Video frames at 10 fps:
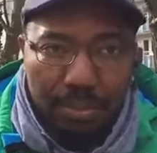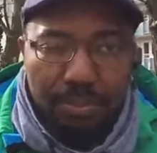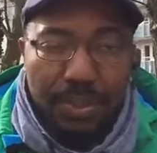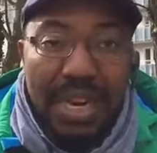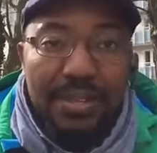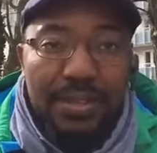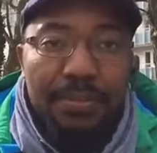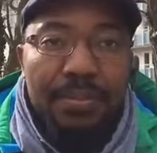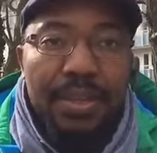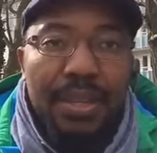break?
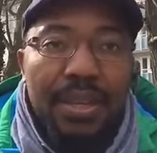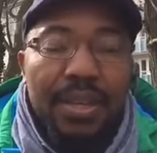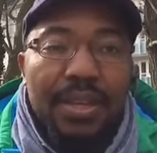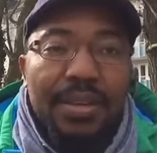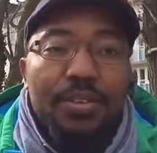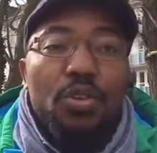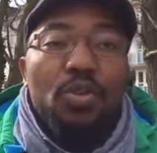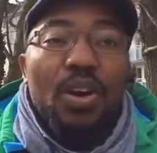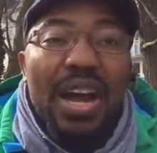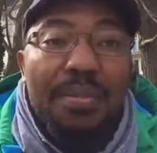Do you
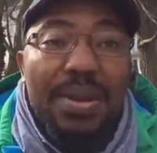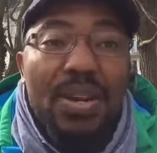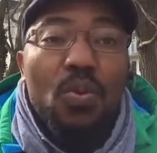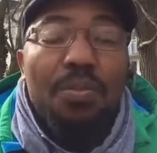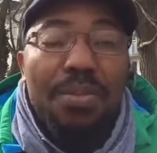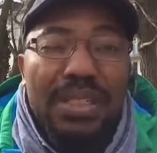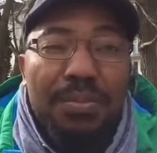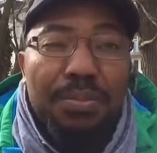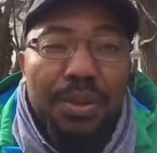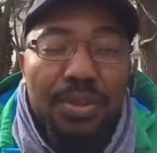know how many one
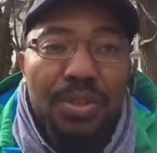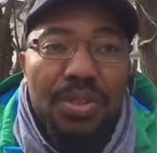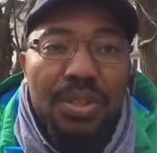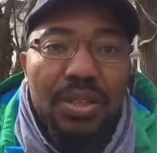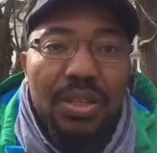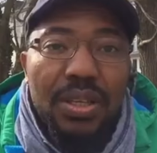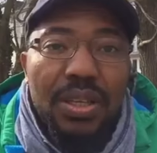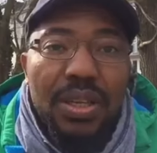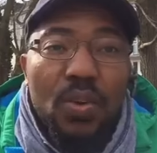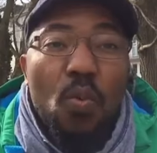machine produce?
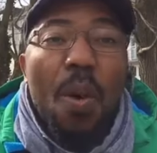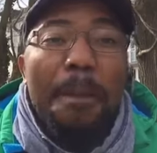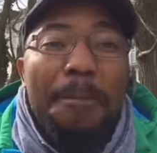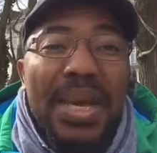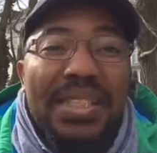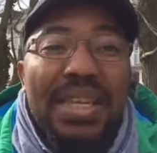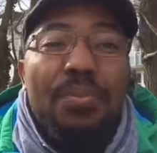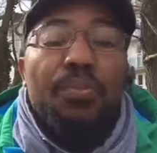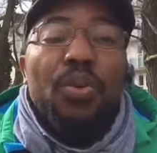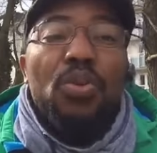one machine
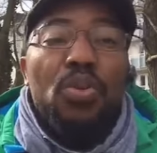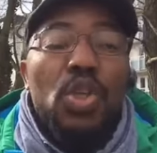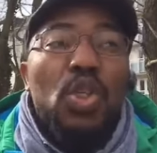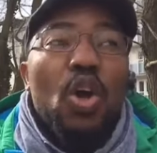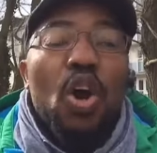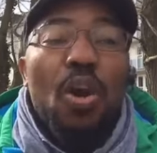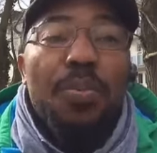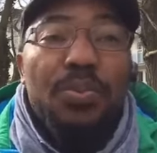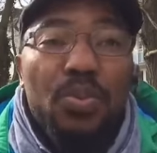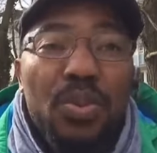produce up
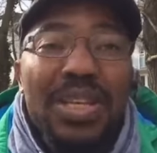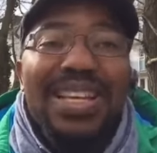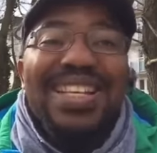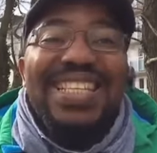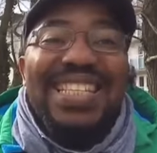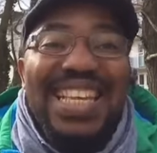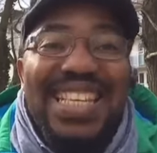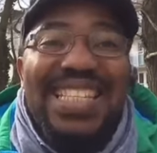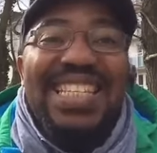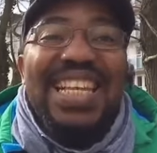to
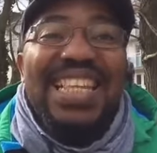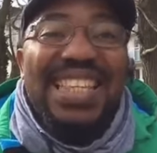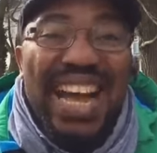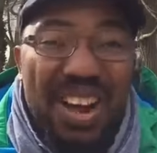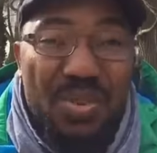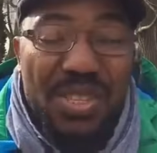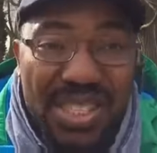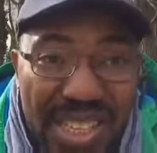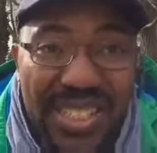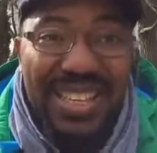
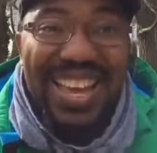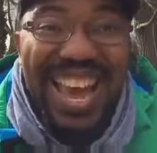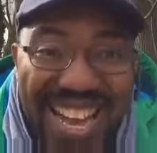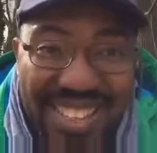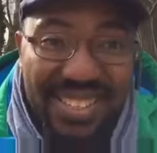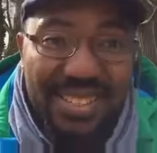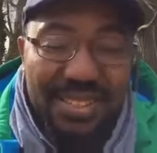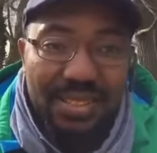60,000 eggs.